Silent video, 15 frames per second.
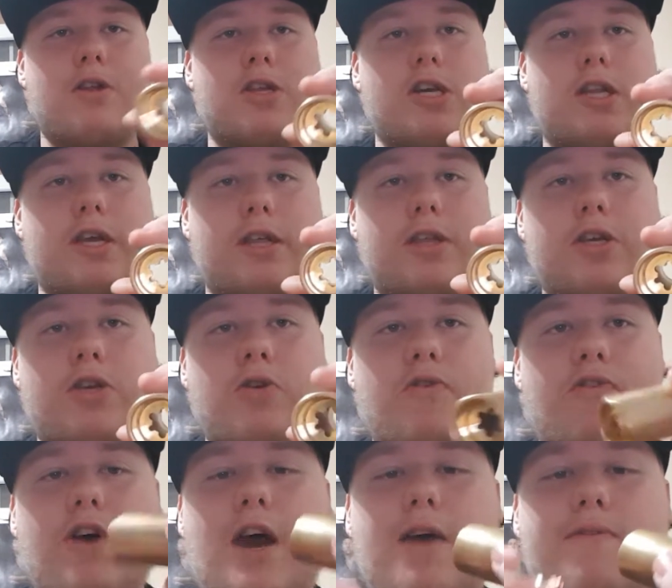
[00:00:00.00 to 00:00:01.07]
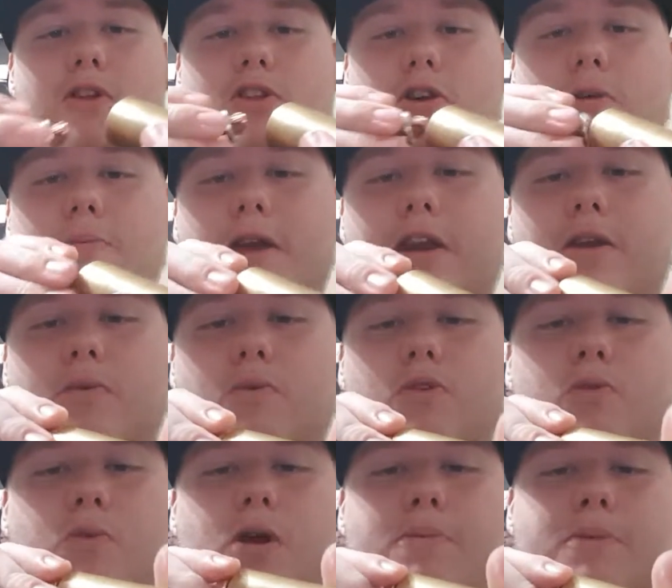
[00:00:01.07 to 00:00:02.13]
It's not like the 2.5, it's all made in
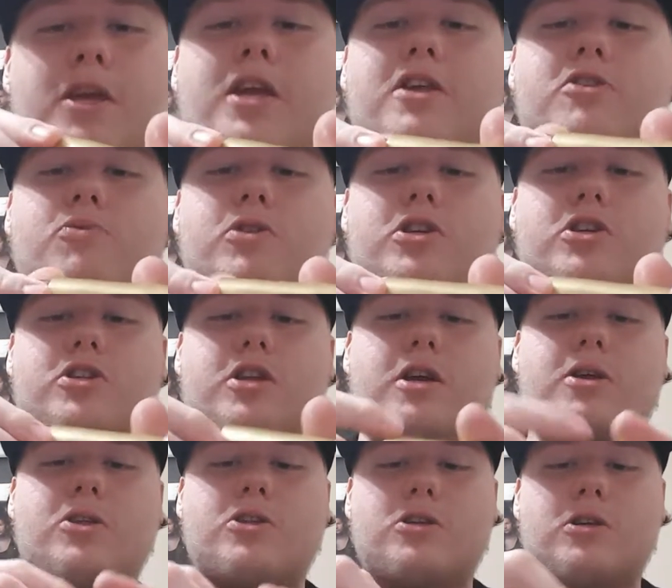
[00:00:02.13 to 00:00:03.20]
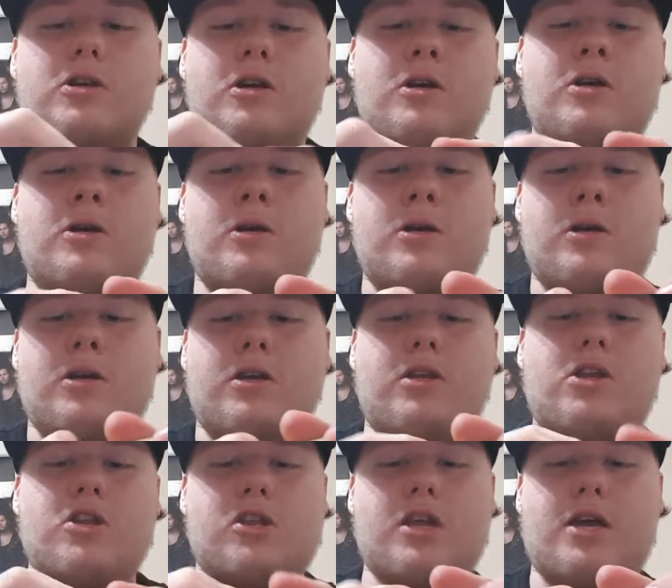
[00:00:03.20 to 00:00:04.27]
one piece, which is nice.
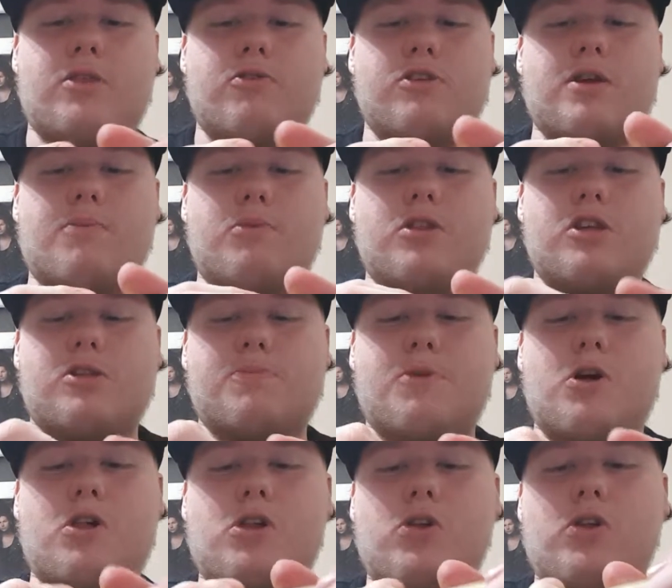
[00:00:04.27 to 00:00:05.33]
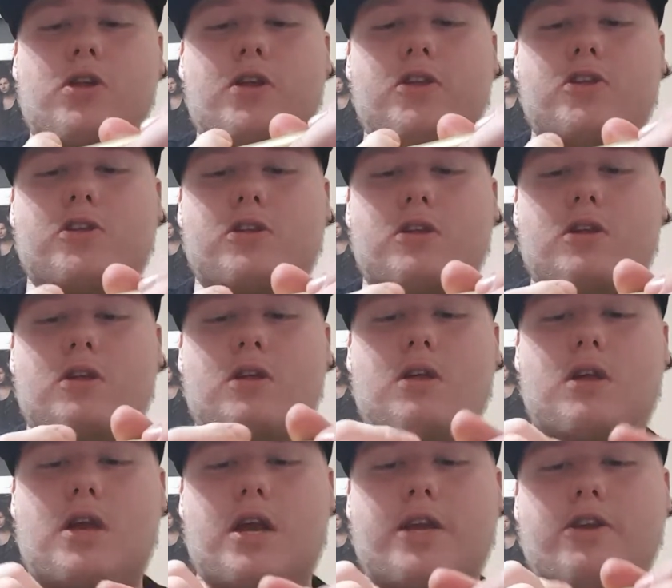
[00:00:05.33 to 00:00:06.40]
You just line those up with the small holes
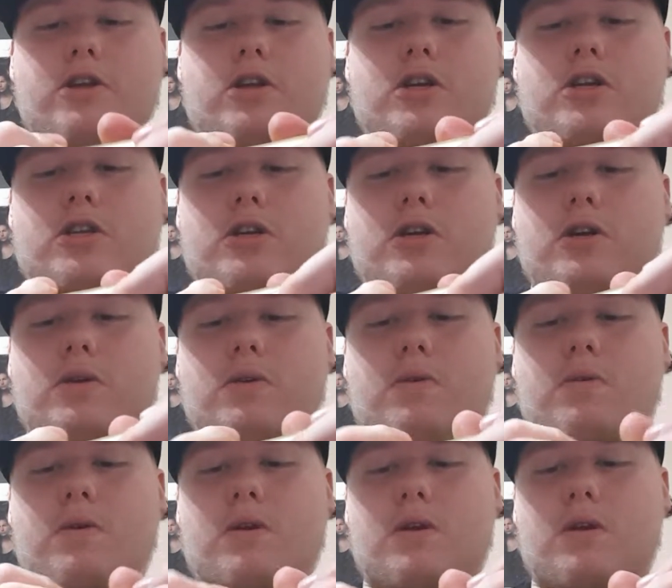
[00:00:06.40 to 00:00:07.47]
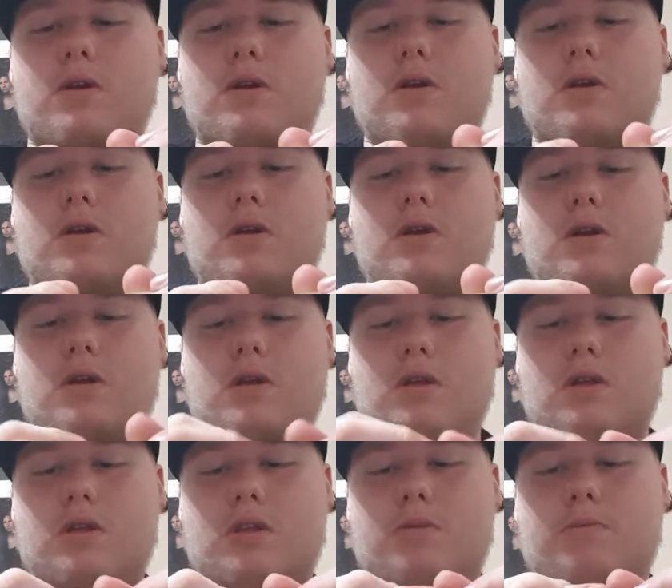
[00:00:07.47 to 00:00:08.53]
and you're good to go.
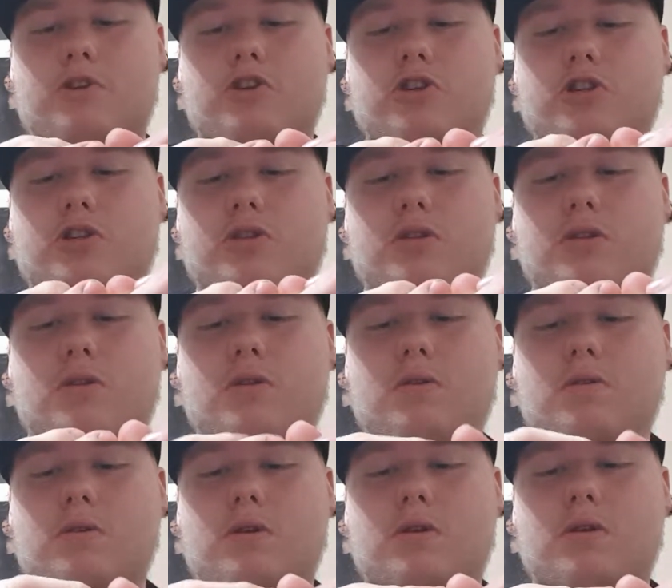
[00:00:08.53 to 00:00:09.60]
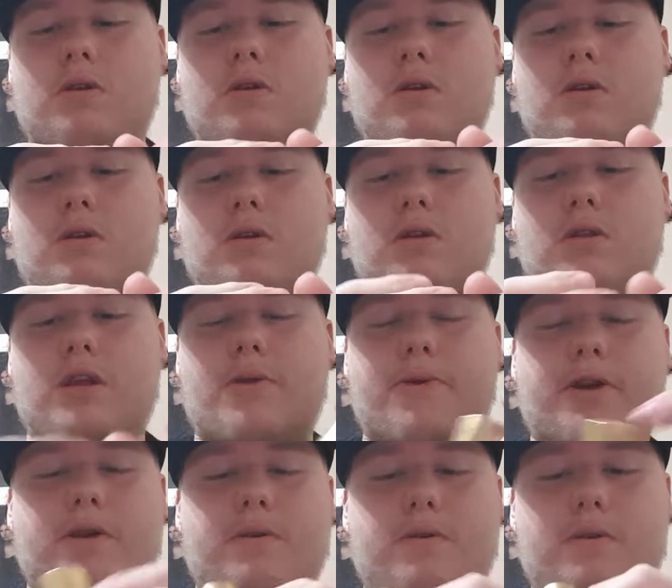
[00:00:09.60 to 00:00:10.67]
Just hold on, there
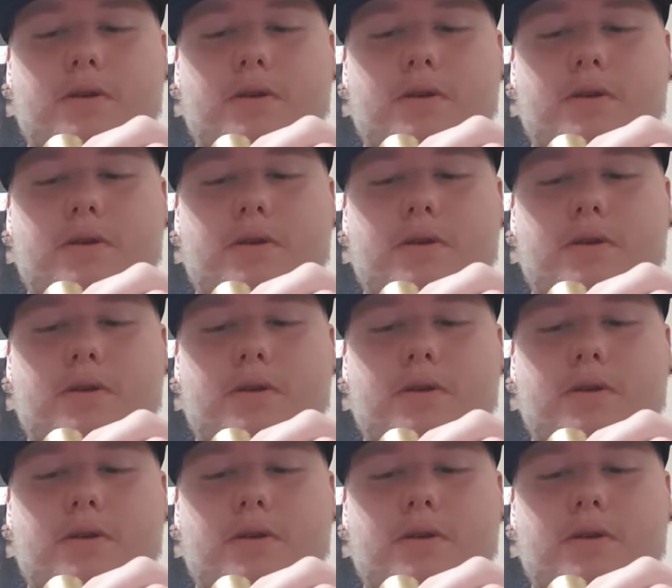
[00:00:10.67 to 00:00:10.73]
we go.